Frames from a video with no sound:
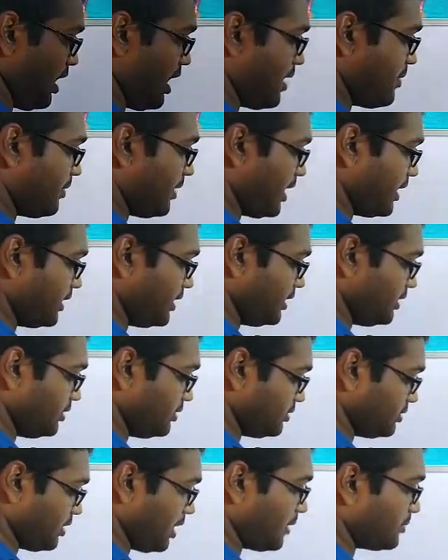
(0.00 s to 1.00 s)
I am
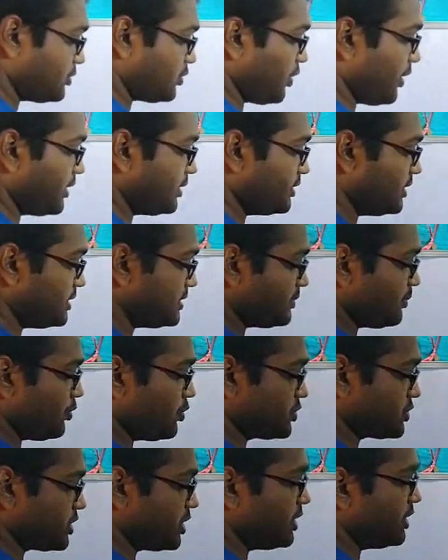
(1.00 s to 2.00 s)
writing, I am drawing this
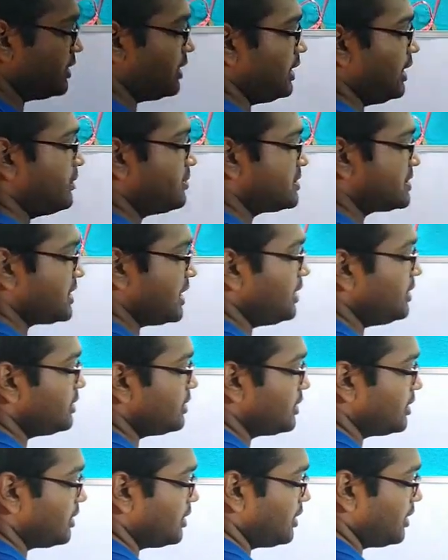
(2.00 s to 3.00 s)
portion in the left
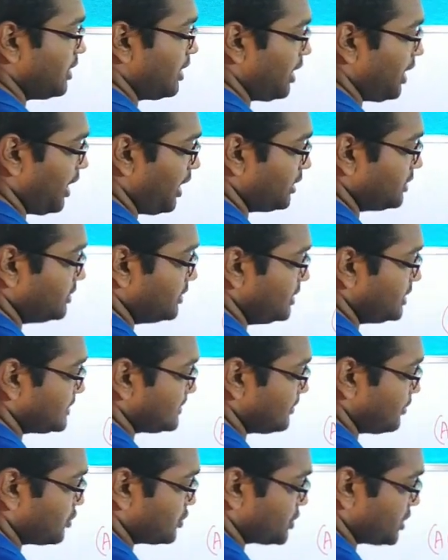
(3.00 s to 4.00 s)
side and
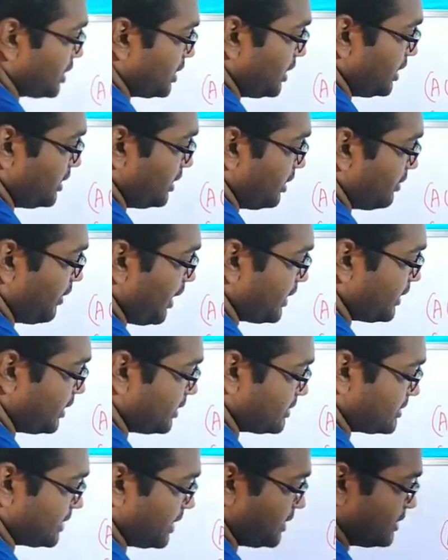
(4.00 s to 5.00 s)
this portion in the right
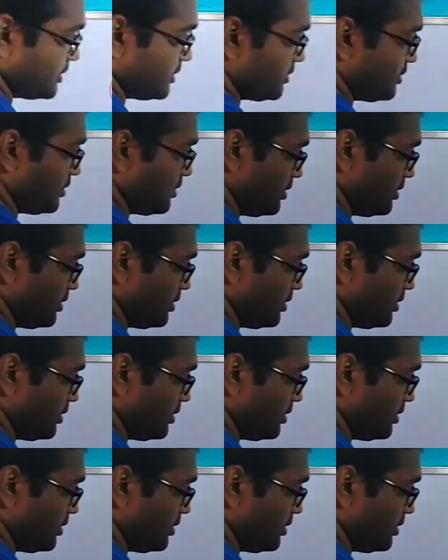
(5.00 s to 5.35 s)
hand side.